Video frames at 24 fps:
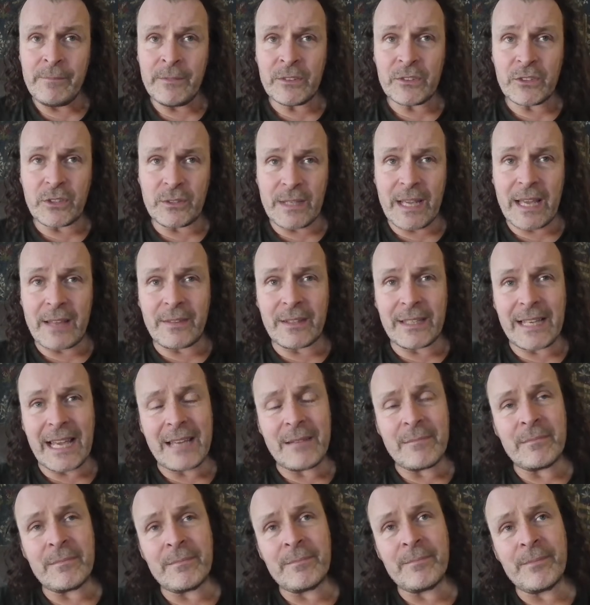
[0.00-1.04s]
So yeah, the
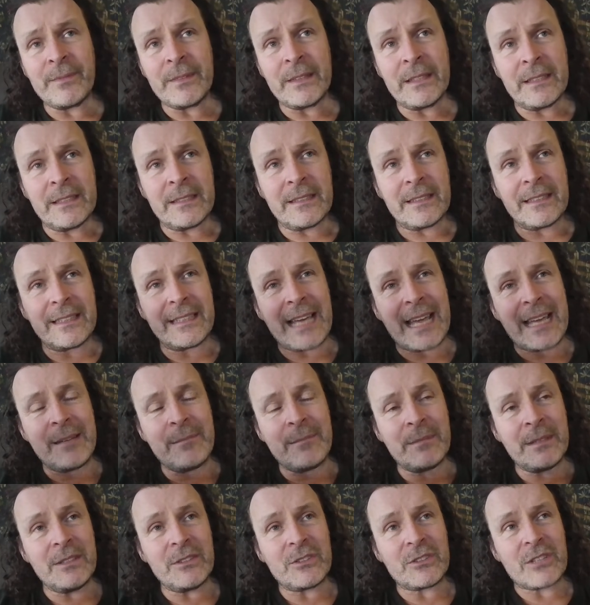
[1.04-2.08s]
game
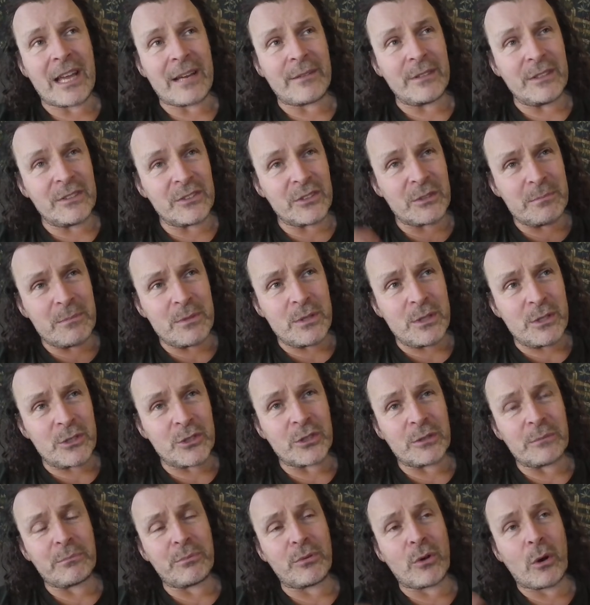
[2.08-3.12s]
needs to have these
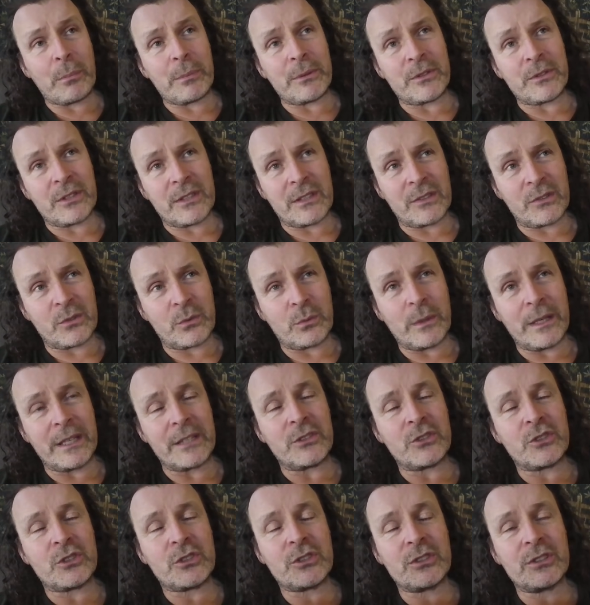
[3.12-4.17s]
emergent properties
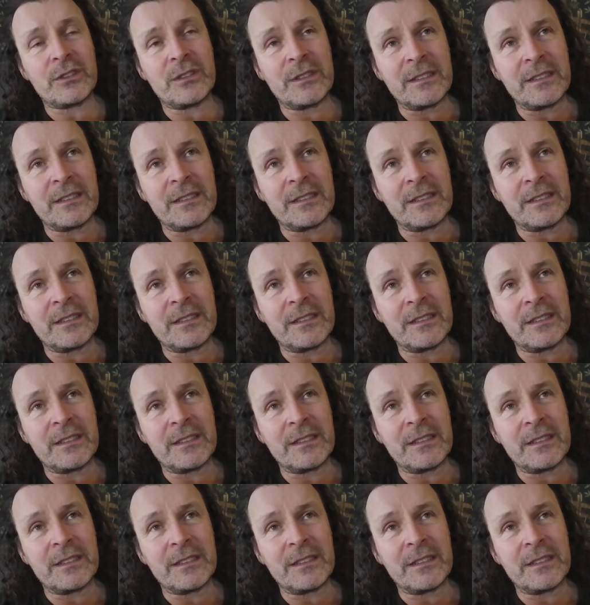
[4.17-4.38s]
which